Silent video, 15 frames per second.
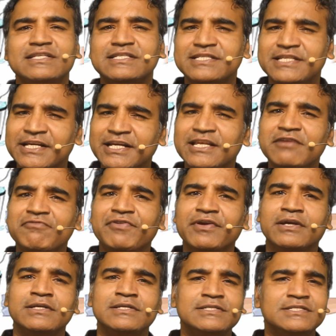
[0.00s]

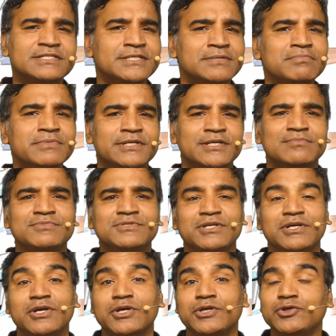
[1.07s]
significant symptoms
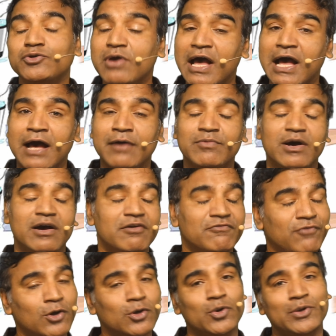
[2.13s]
you have
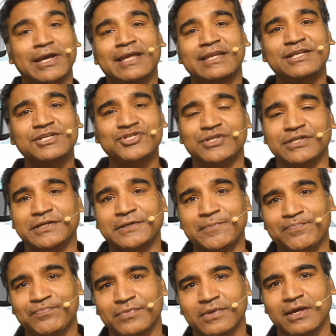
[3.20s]
following an injury.
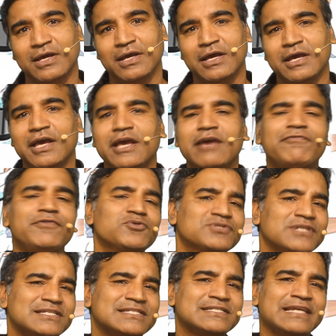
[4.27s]
If you
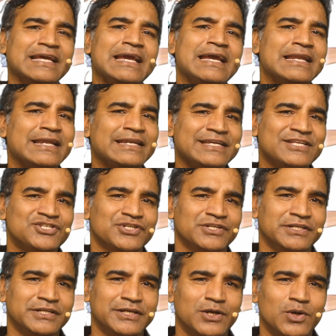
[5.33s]
sustain an
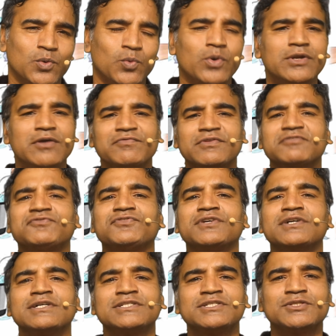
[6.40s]
injury, one of the
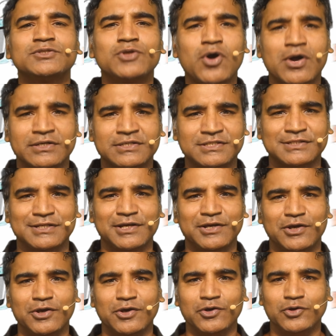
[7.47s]
first thoughts
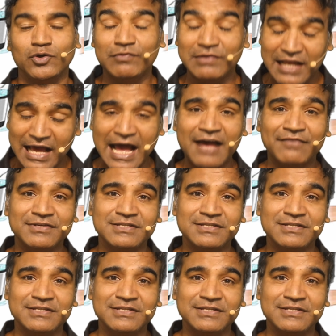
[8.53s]
you will have